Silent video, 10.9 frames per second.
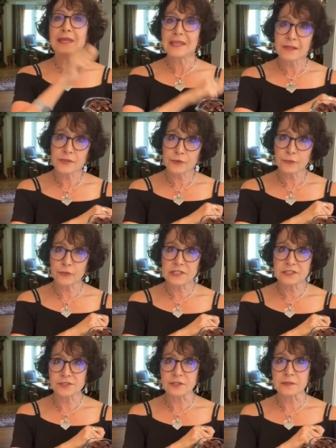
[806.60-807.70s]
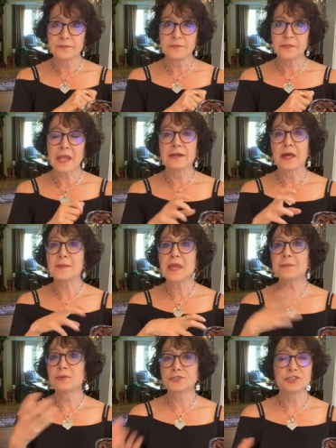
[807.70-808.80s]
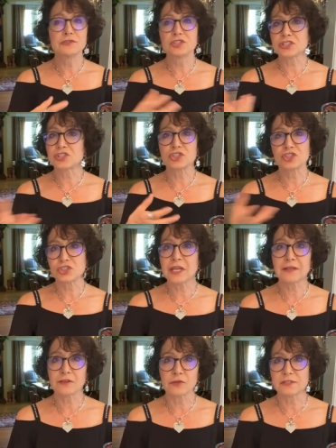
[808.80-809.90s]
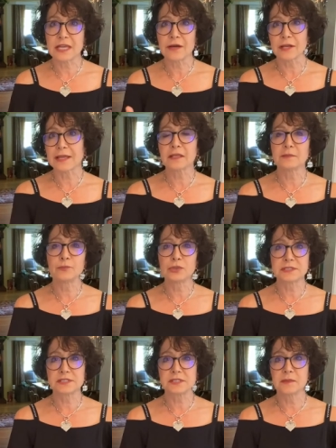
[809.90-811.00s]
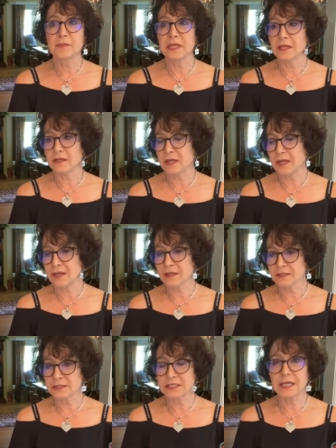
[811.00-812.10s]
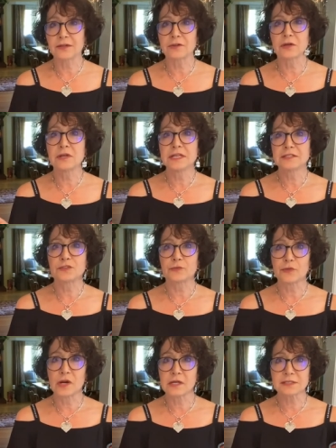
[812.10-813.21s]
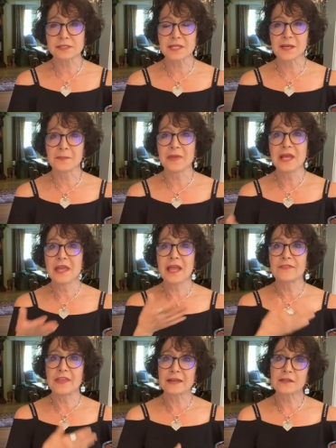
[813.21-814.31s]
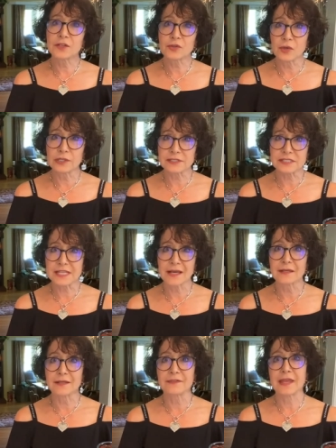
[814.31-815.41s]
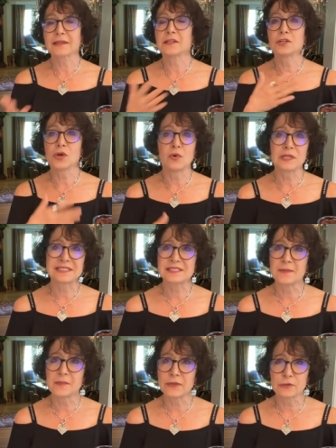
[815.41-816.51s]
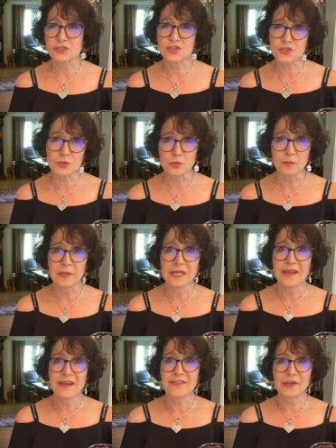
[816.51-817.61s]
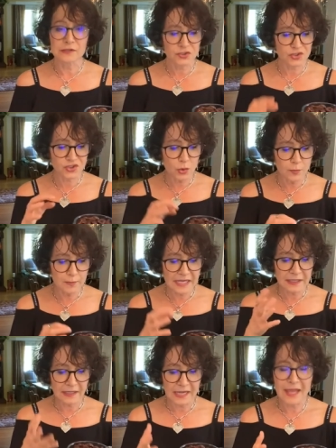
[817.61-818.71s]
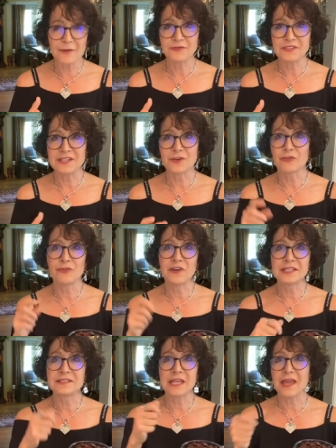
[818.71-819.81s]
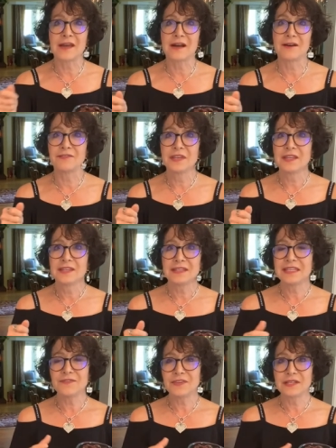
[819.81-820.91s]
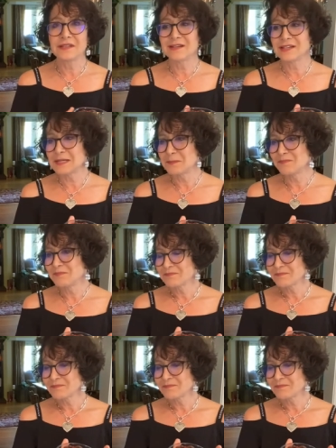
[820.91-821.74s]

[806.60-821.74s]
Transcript: in the freezer, and I'm able to just shake those out. I can put some in a container defrost them, and that can go on a salad, that can go on some other soup. They're so big and hefty, they're fun to have even, um,